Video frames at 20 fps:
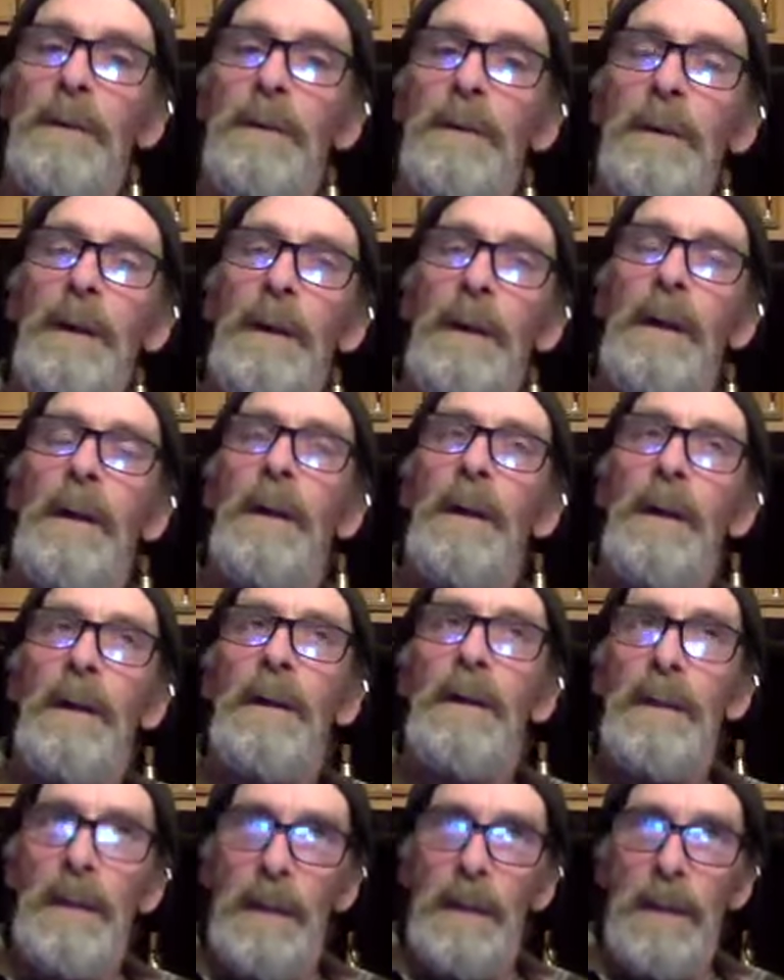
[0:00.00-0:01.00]
So
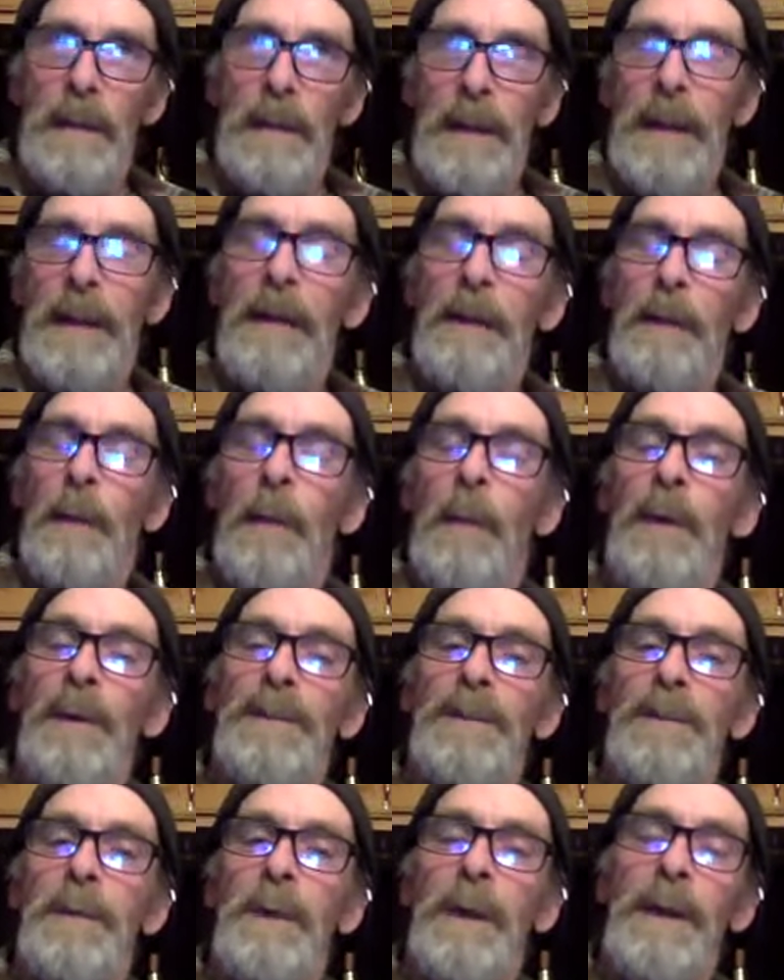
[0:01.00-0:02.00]

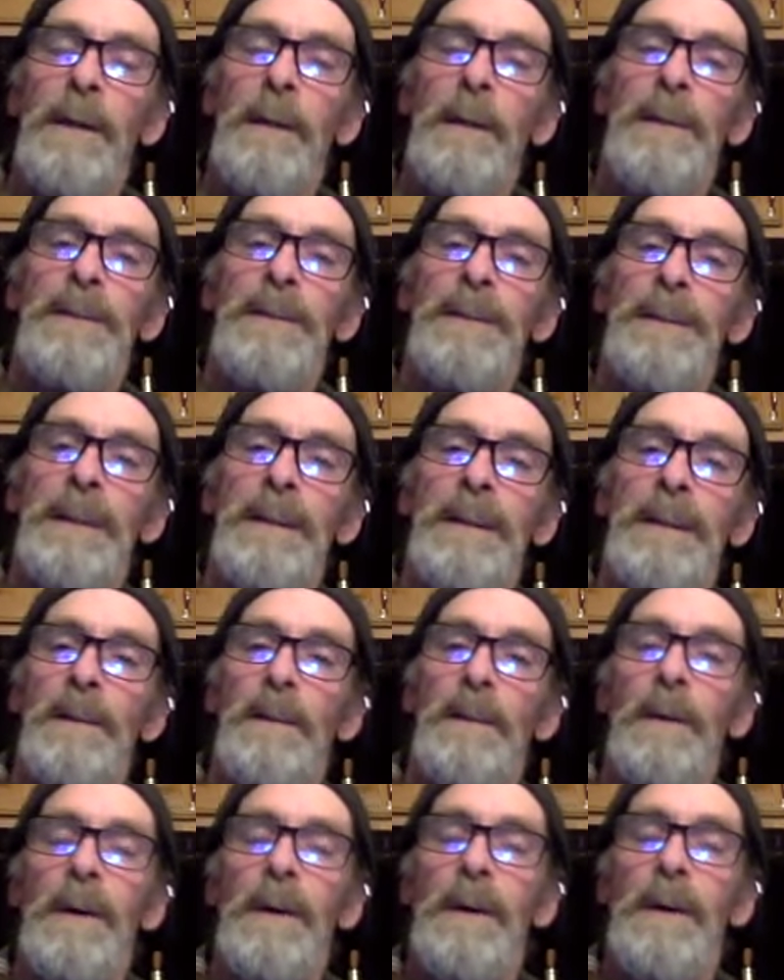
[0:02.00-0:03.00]
which way are we skidding the
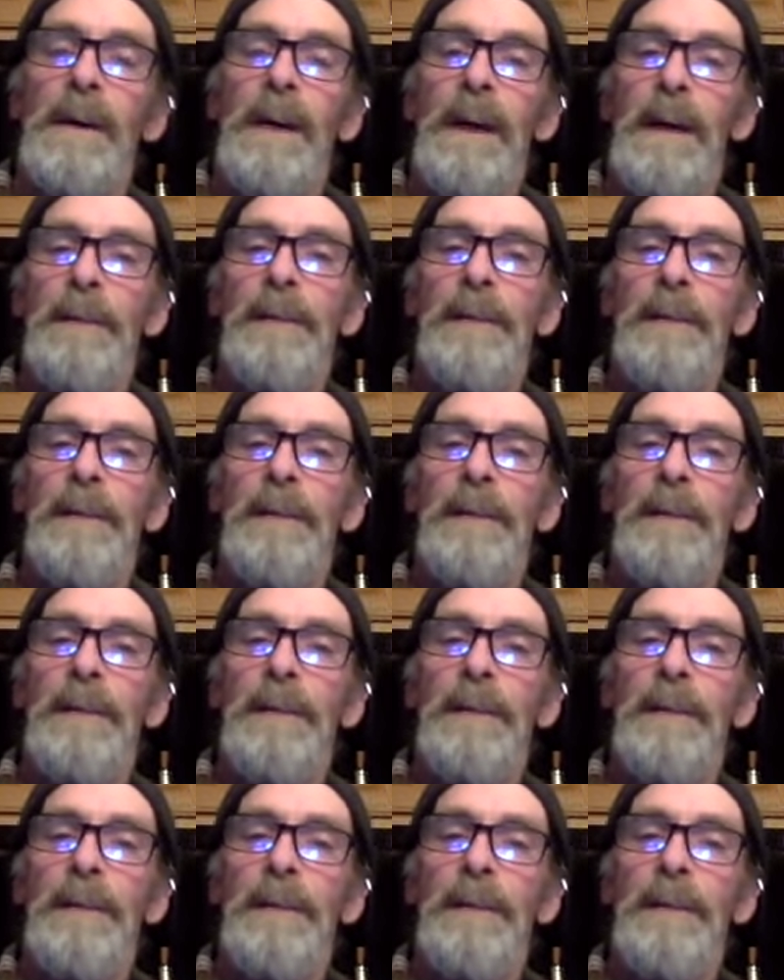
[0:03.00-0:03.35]
wood? How